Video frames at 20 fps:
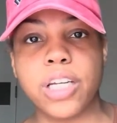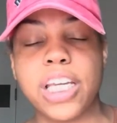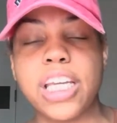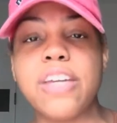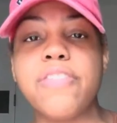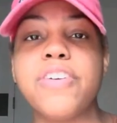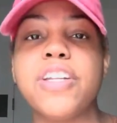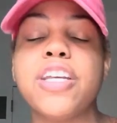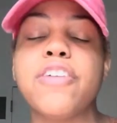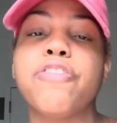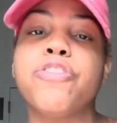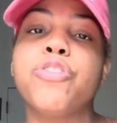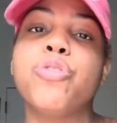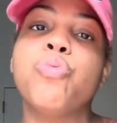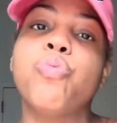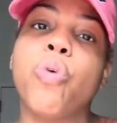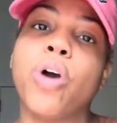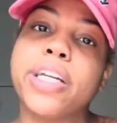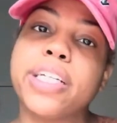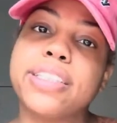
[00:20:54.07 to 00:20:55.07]
Even if you
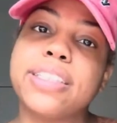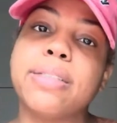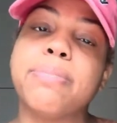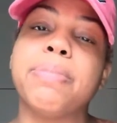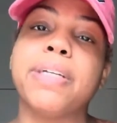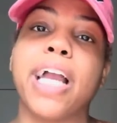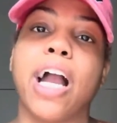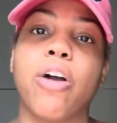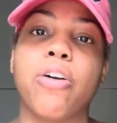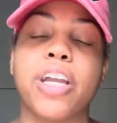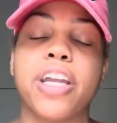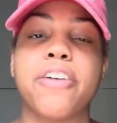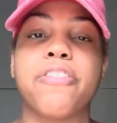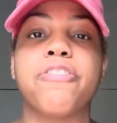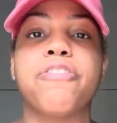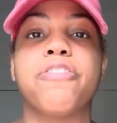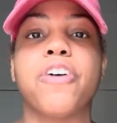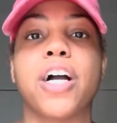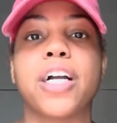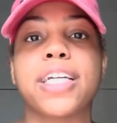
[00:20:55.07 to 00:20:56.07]
wanted to be out here
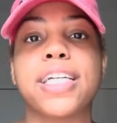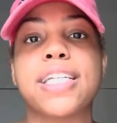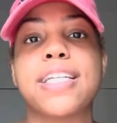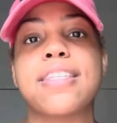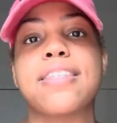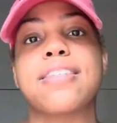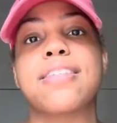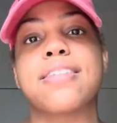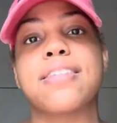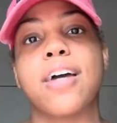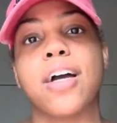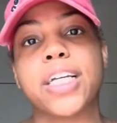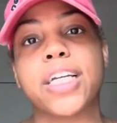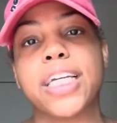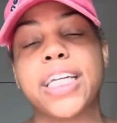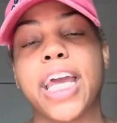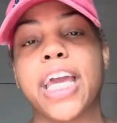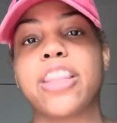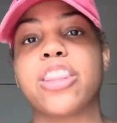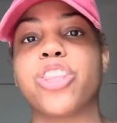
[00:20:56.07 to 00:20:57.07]
fucking and
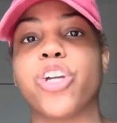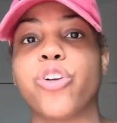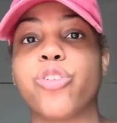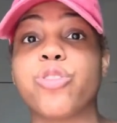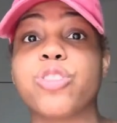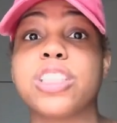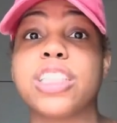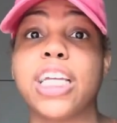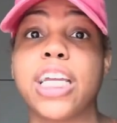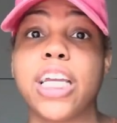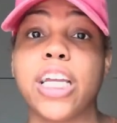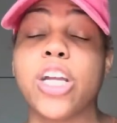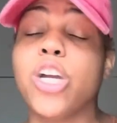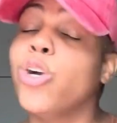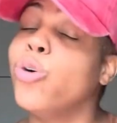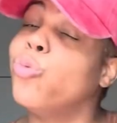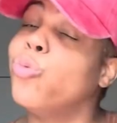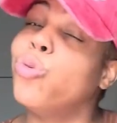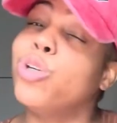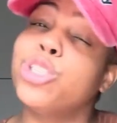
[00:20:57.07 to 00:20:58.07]
sucking at 13,
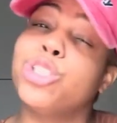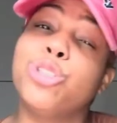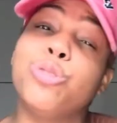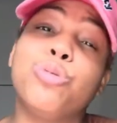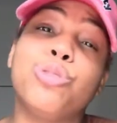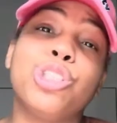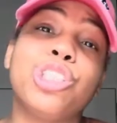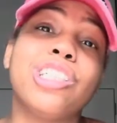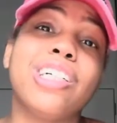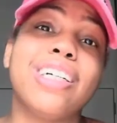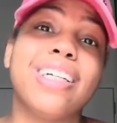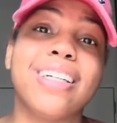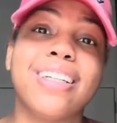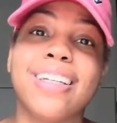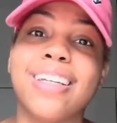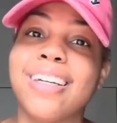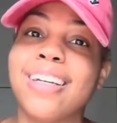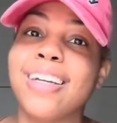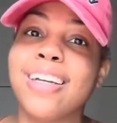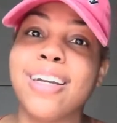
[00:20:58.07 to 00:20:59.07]
which you shouldn't,
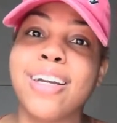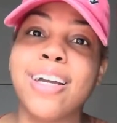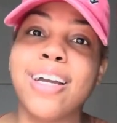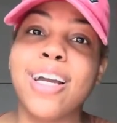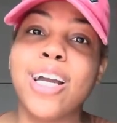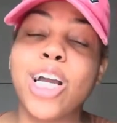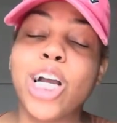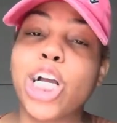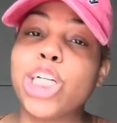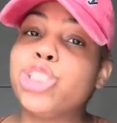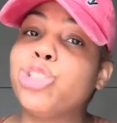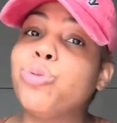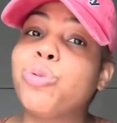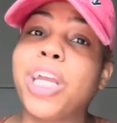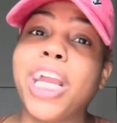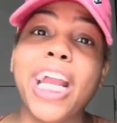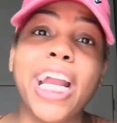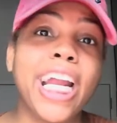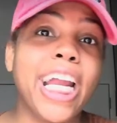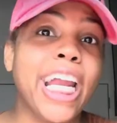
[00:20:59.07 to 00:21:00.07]
because you
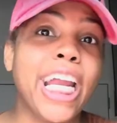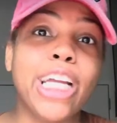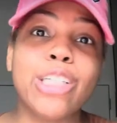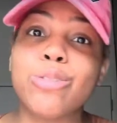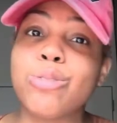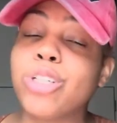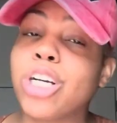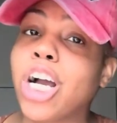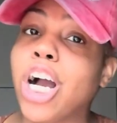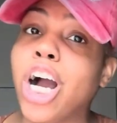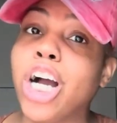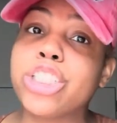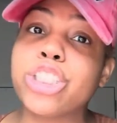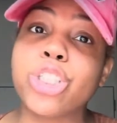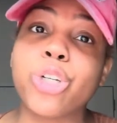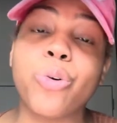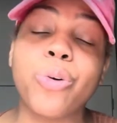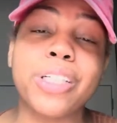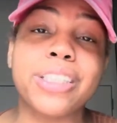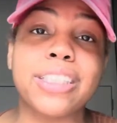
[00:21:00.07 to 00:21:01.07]
can't handle the
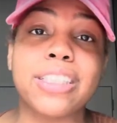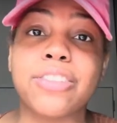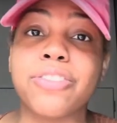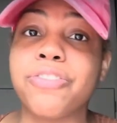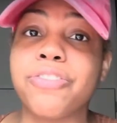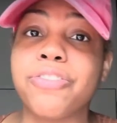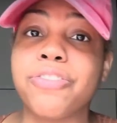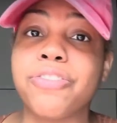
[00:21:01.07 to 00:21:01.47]
consequences.